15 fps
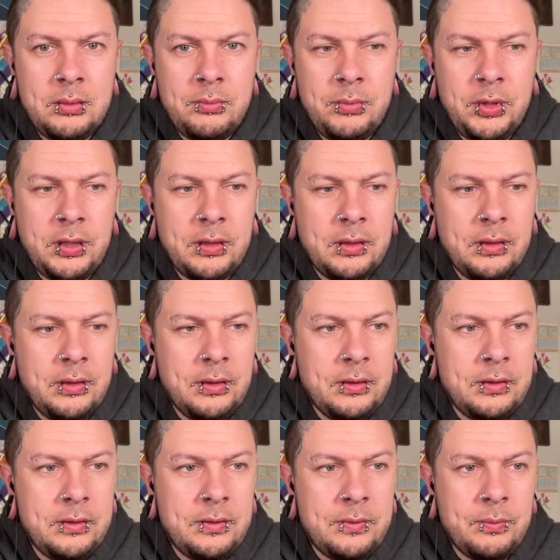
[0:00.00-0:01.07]

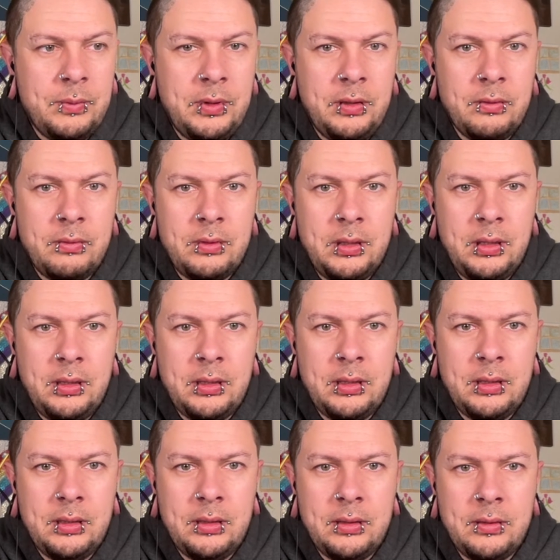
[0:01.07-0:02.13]
Because we already
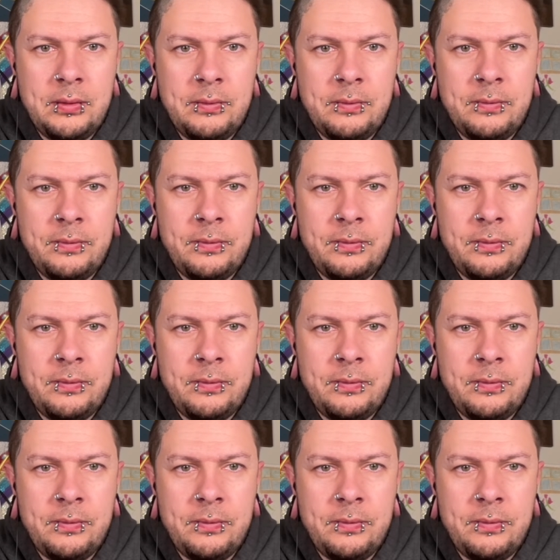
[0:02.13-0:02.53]
have